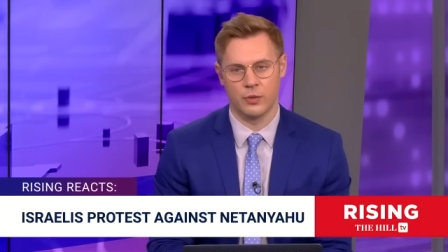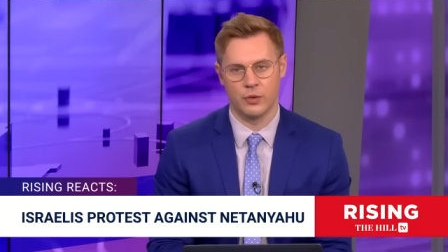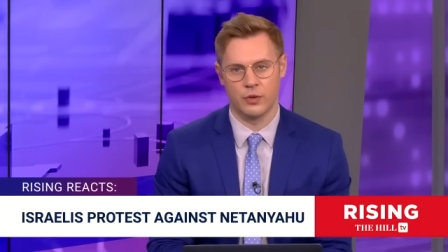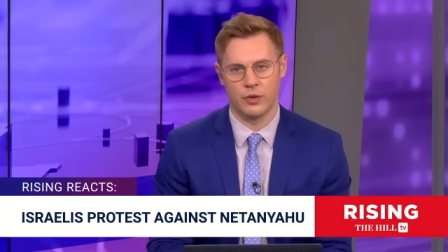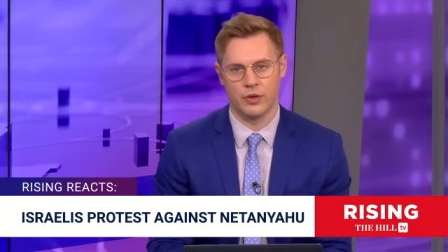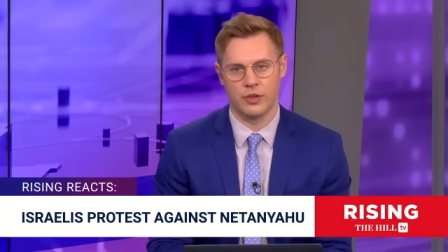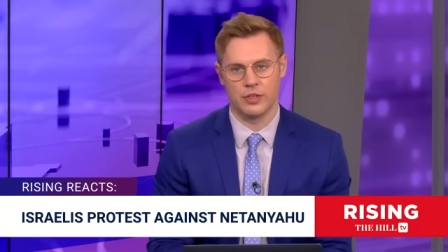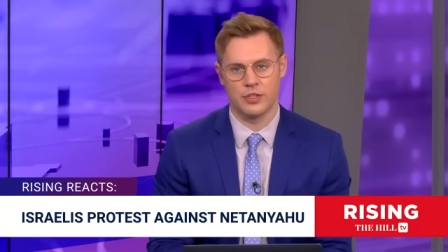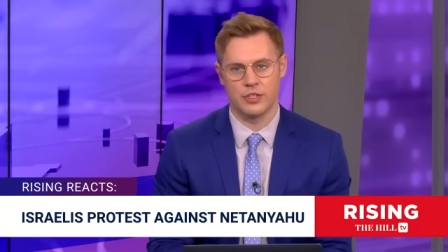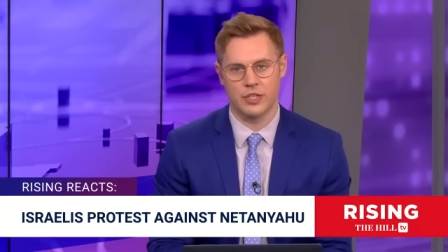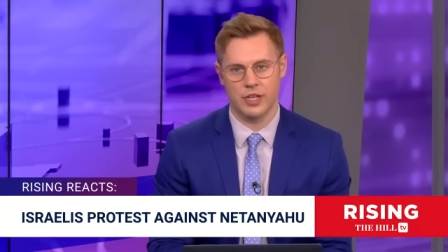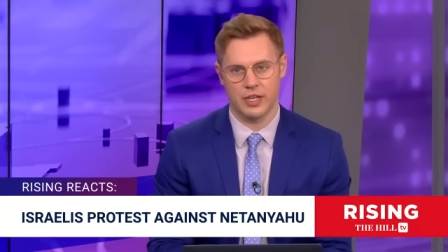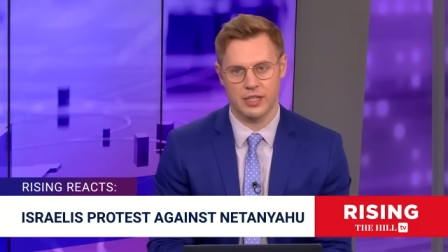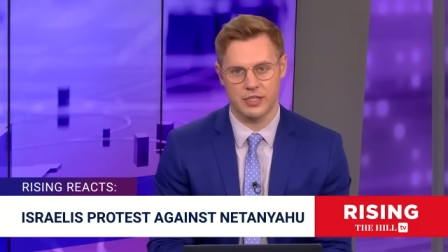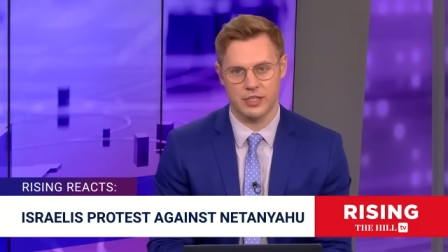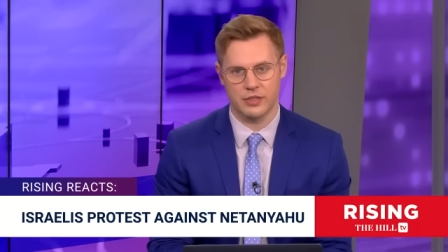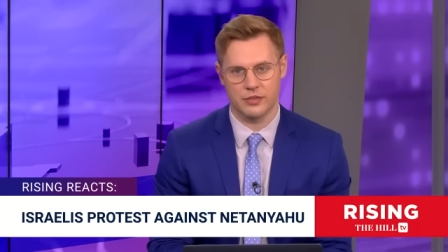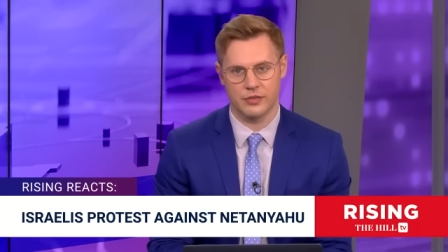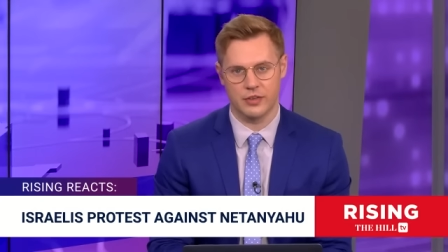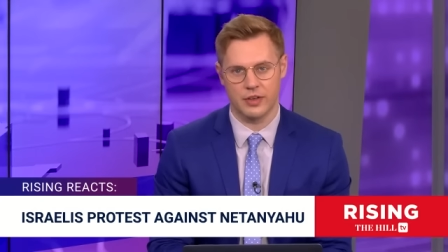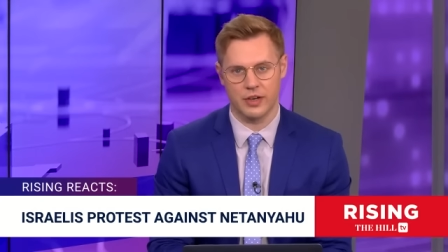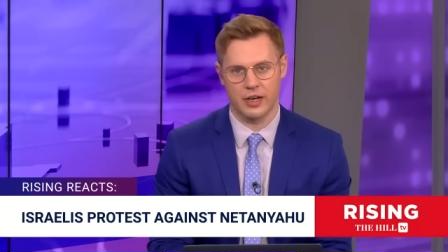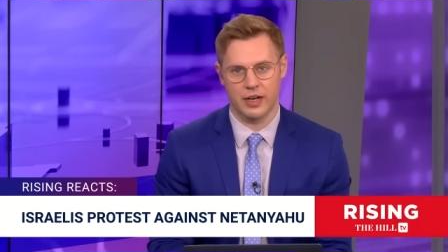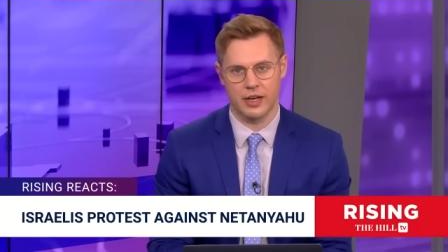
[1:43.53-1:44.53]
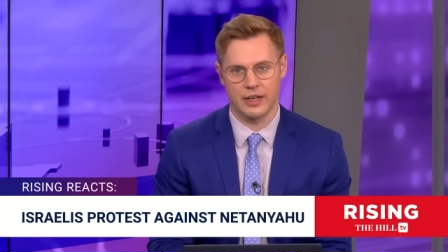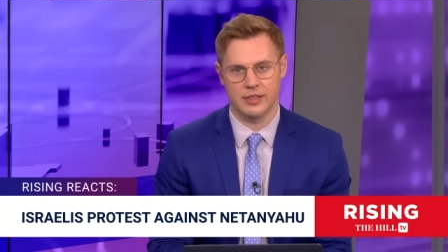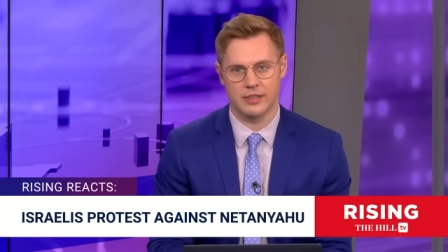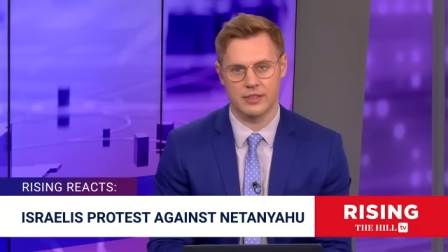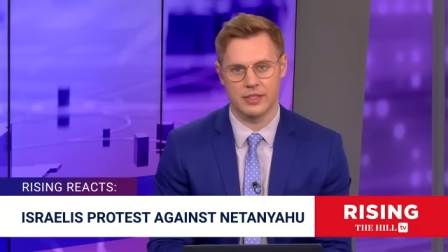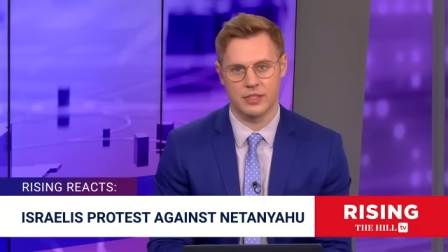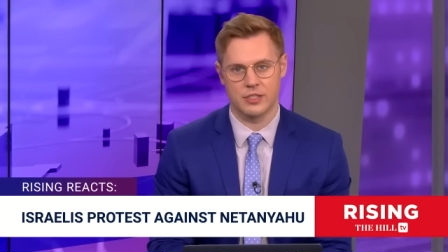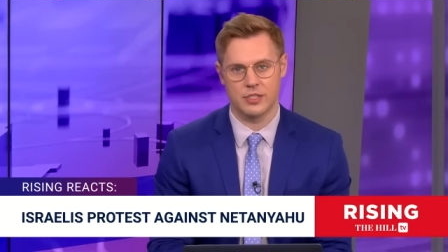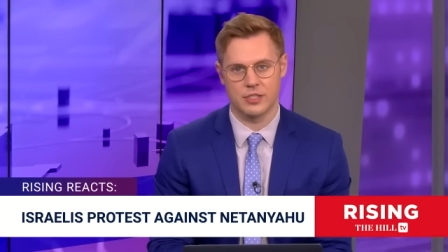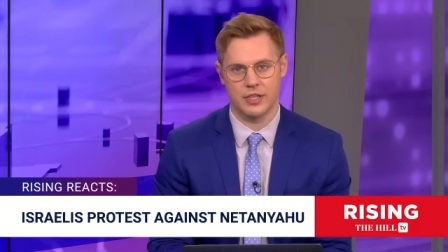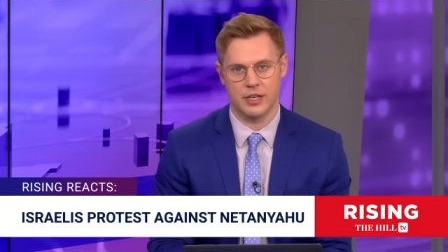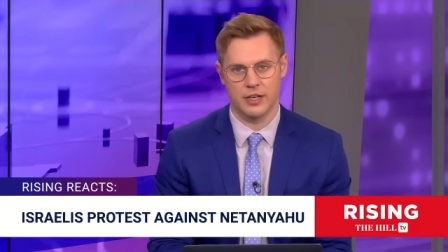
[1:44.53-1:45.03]
war justify
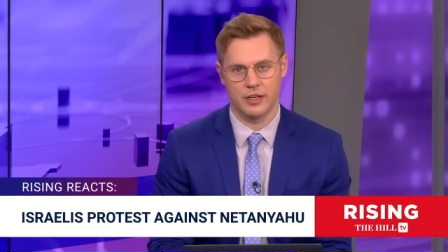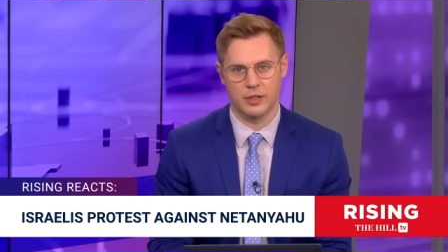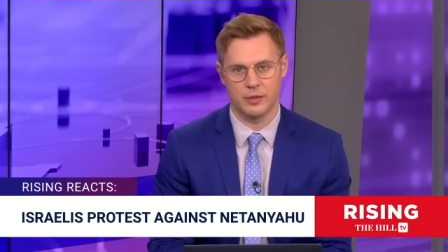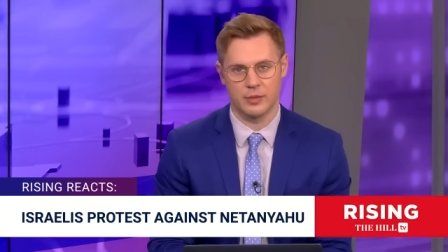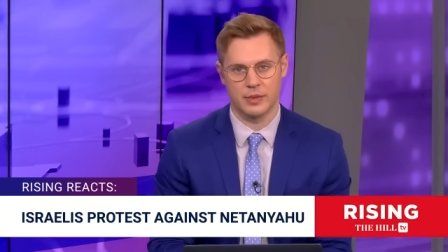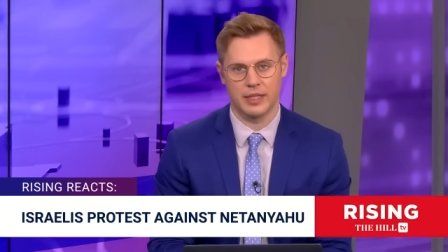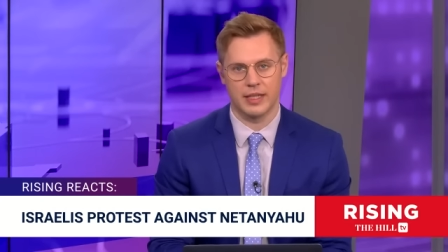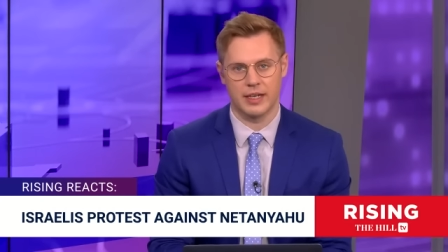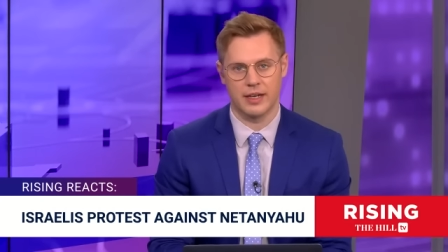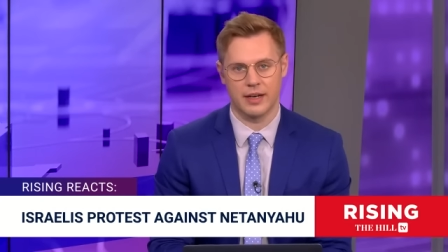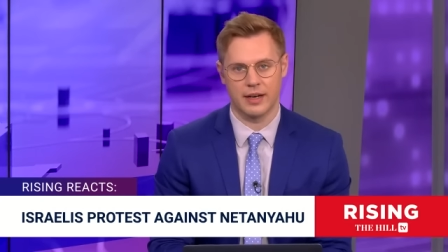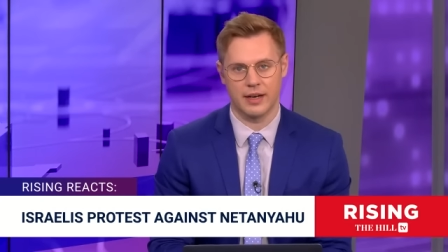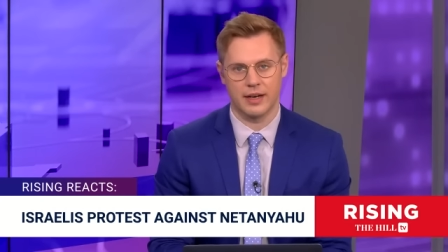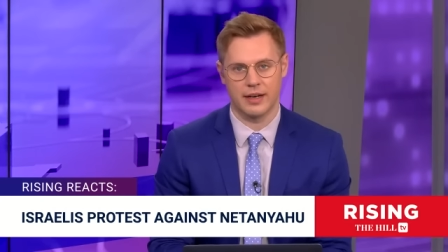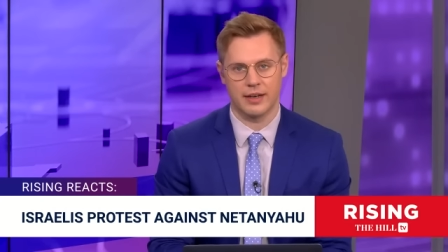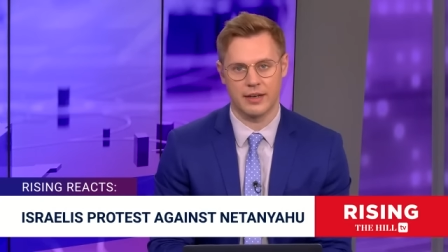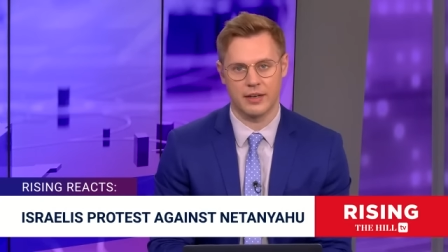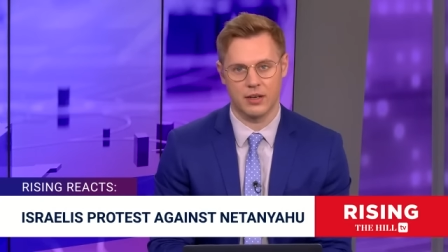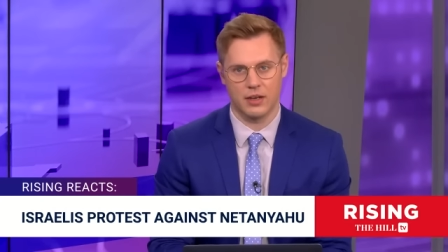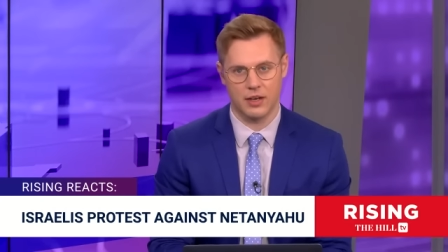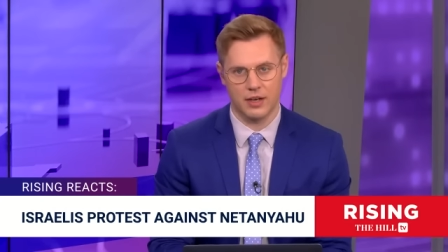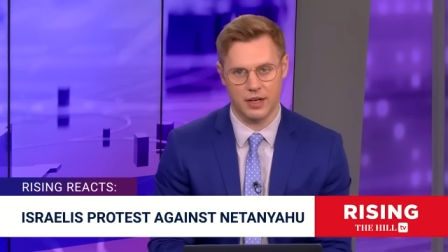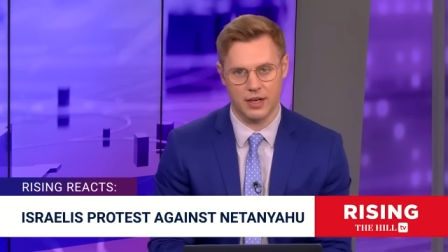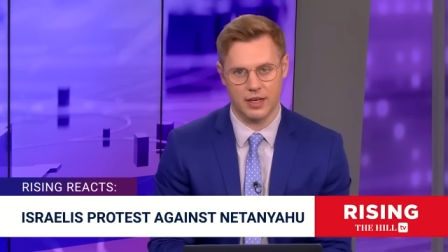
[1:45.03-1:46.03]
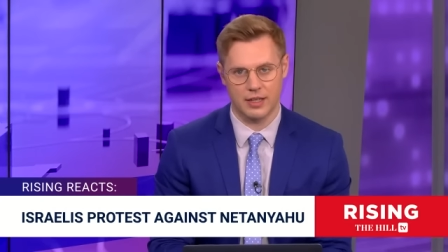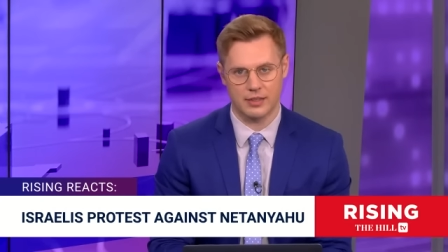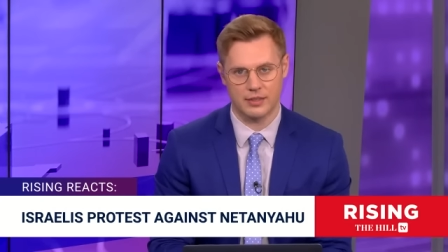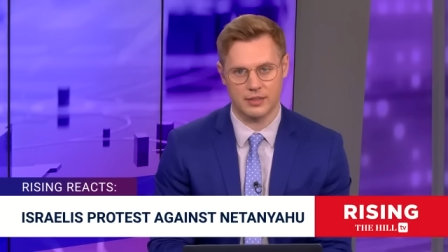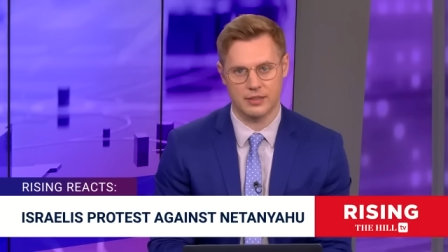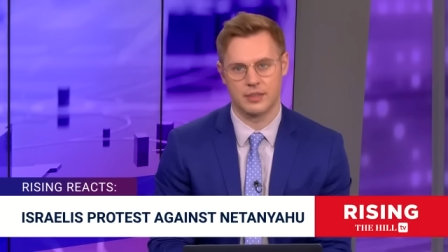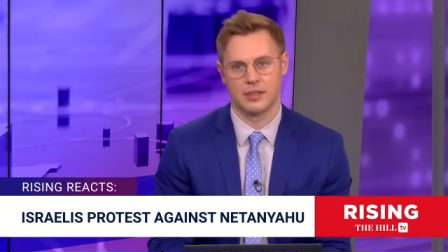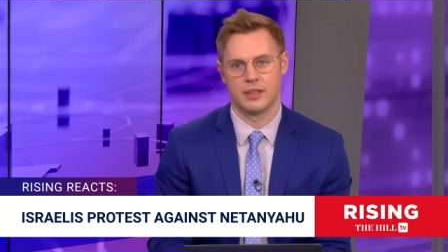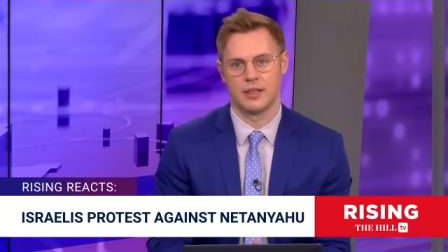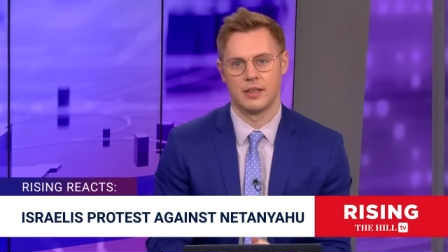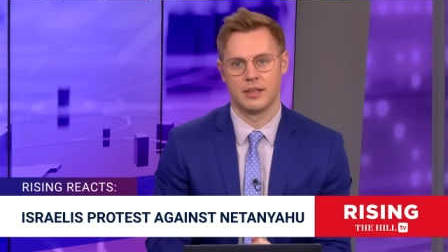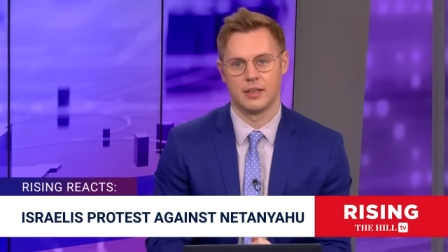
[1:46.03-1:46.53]
such terribly high
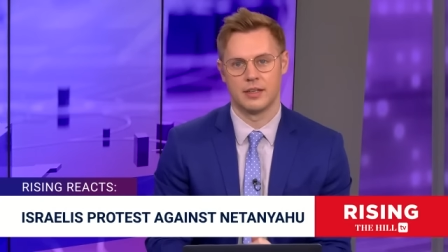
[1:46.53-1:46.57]
costs?